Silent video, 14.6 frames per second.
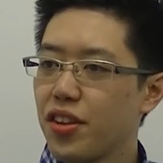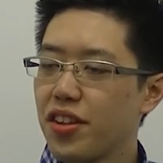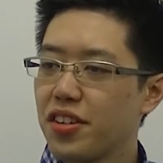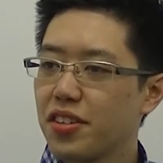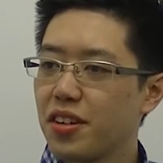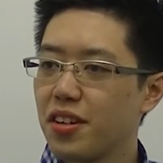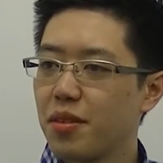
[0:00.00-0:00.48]

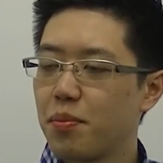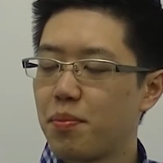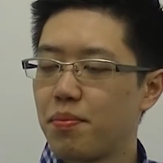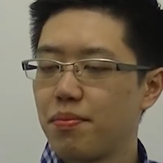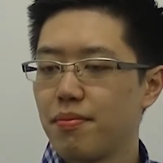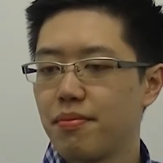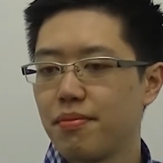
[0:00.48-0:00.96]
think the
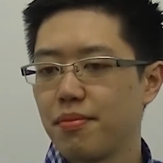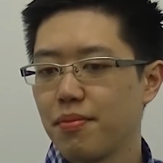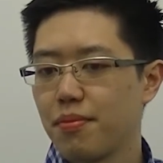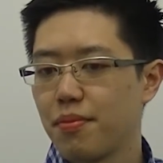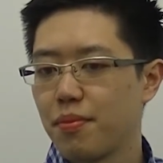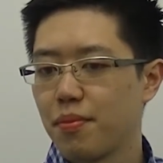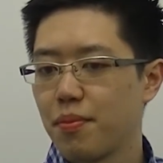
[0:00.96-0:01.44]

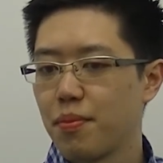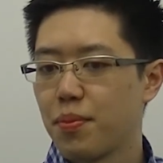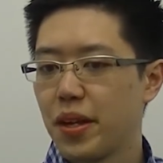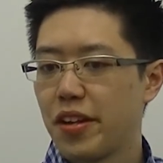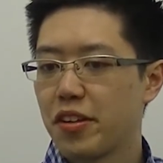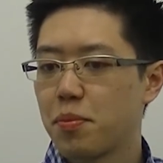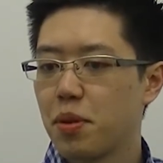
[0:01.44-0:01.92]

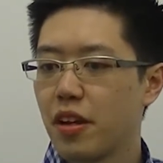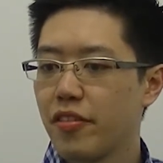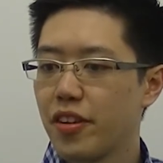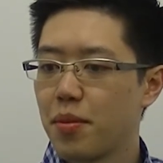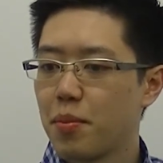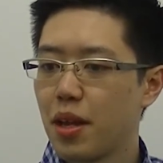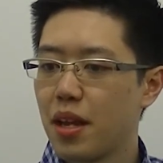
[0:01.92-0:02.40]
biggest
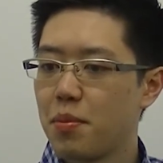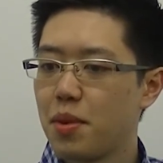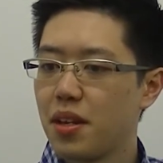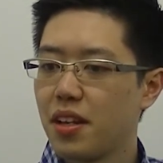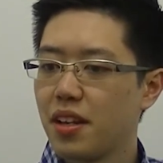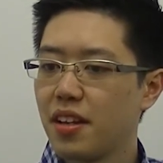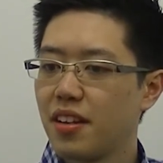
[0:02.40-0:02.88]
pivot may
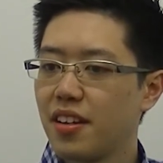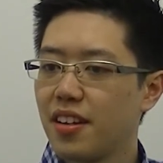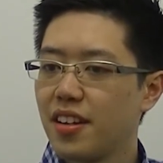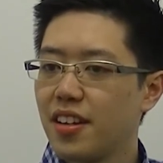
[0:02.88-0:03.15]
be